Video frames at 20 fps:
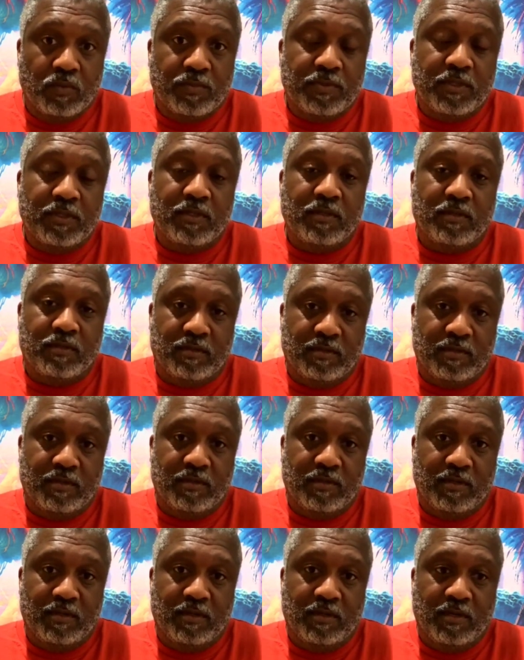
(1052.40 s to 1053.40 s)
Oops.
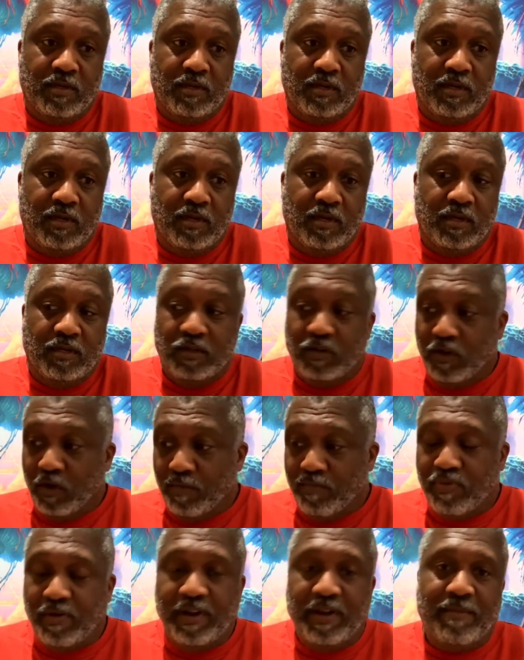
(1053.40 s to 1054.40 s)
You
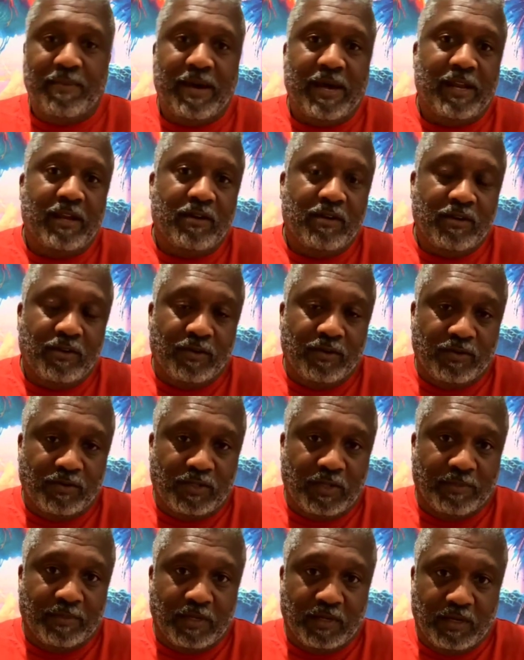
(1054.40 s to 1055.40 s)
gonna pray about it, or you gonna
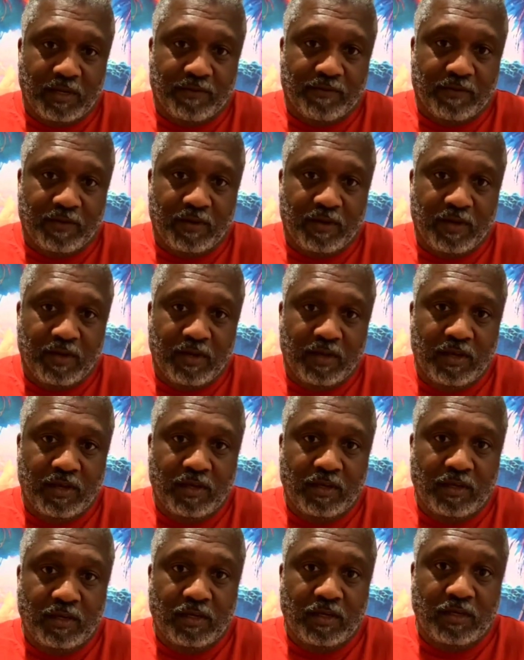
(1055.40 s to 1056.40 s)
do something different?
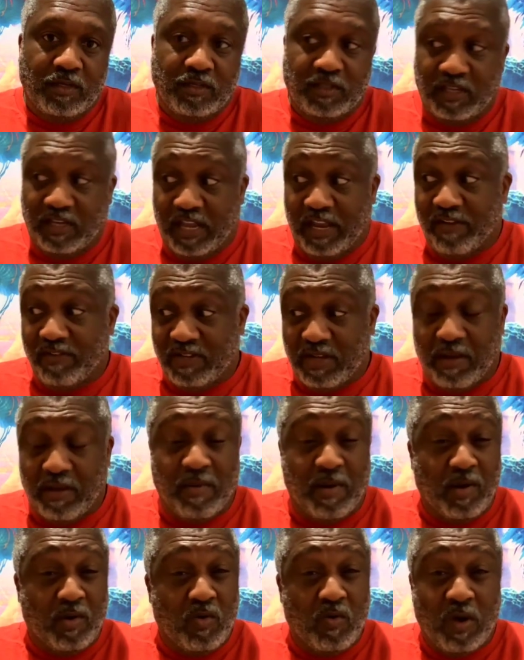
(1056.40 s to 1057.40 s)
See, that every
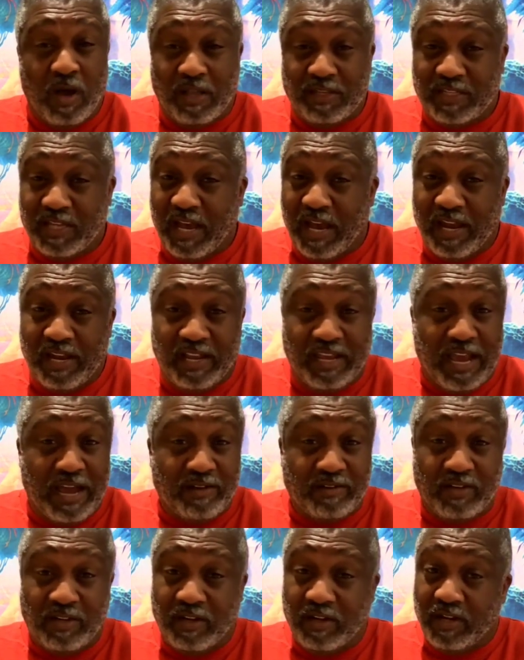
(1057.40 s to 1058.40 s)
time I go outside, they
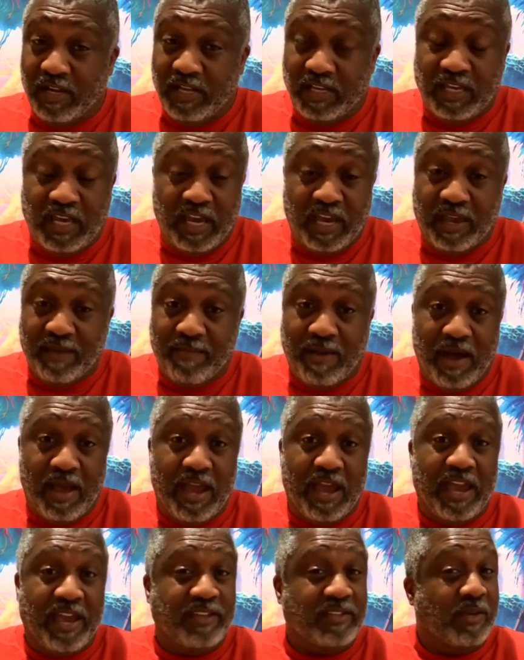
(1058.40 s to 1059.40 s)
out there and they kicking
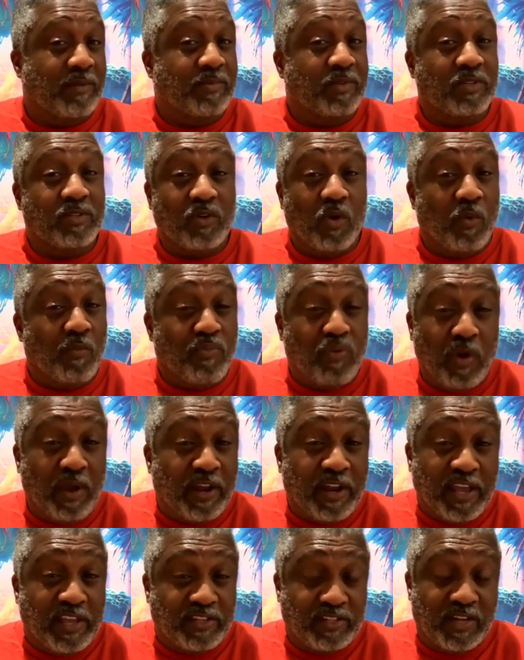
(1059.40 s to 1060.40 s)
my ass. I'm just gonna
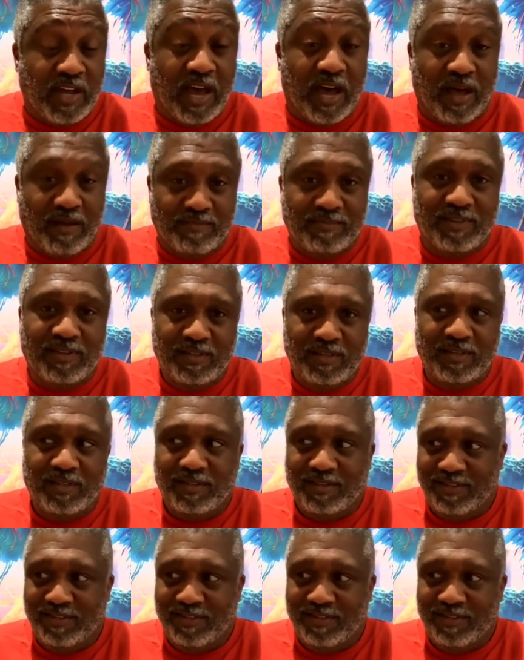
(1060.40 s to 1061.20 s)
pray they stop.